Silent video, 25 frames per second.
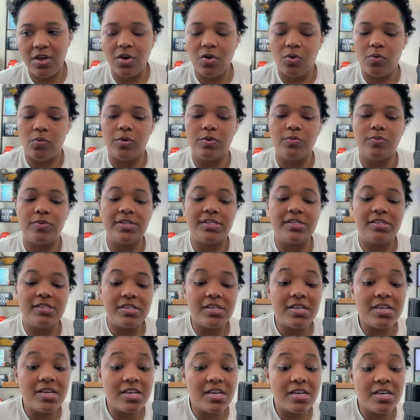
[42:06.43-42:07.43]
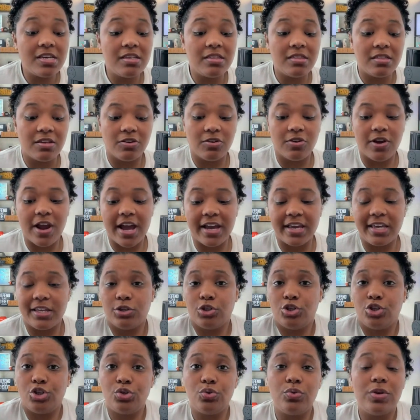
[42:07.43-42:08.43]
when we see the Kraken
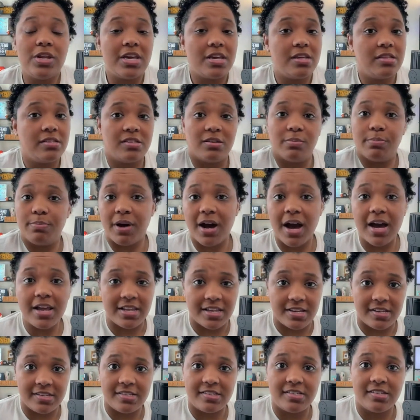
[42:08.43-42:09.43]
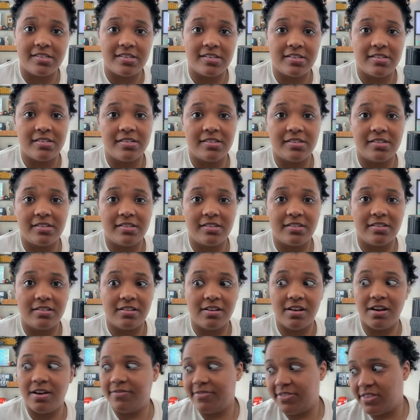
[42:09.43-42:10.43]
shooting into bodies
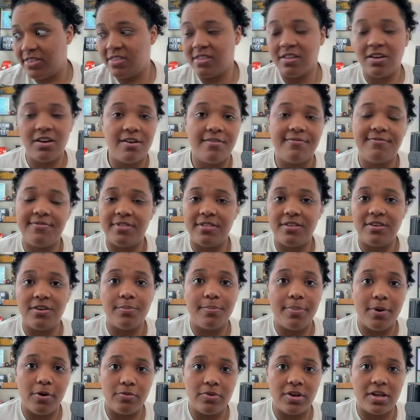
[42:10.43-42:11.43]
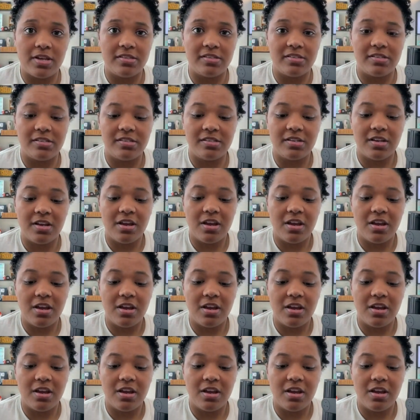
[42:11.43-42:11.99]
of the opponents,